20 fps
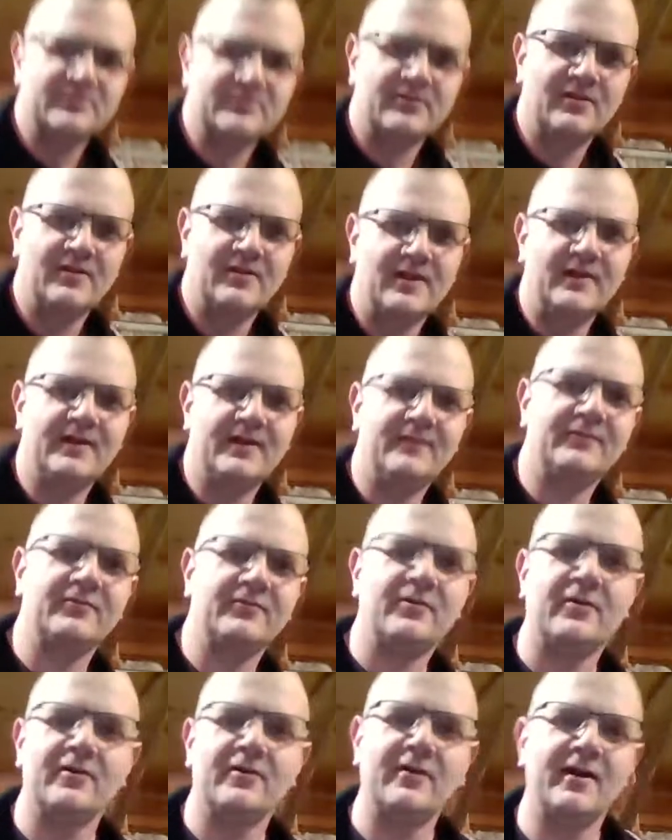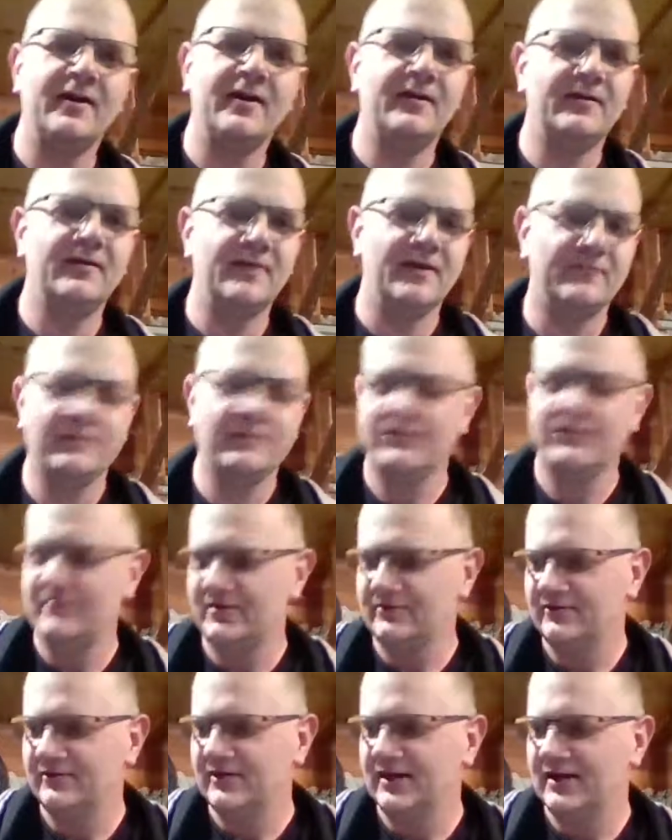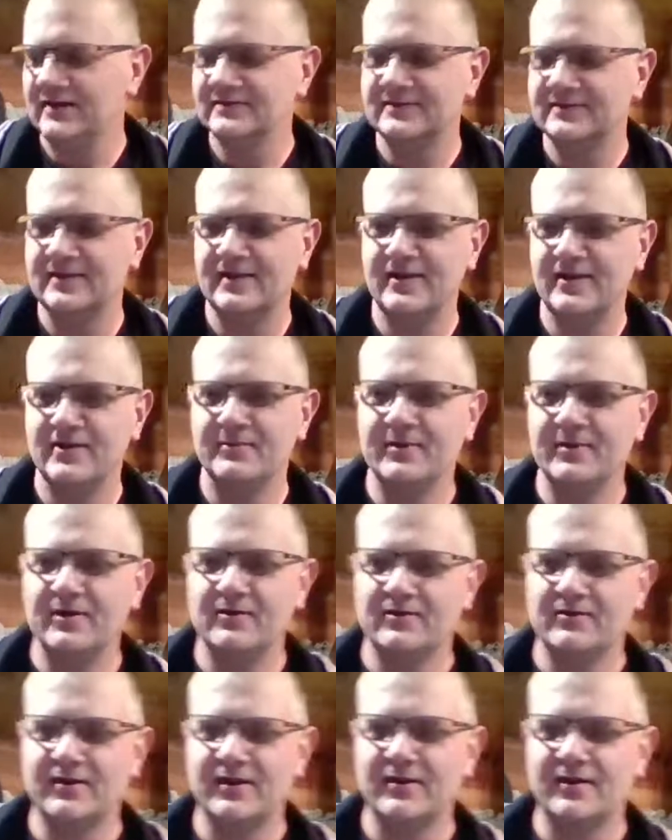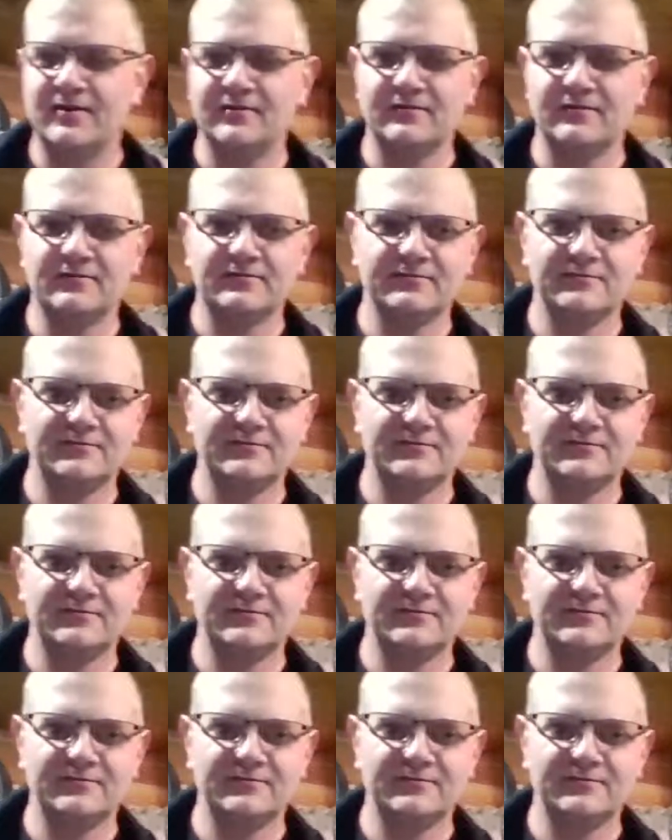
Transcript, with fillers: sure the lighting's all right and everything. You guys can hear me okay.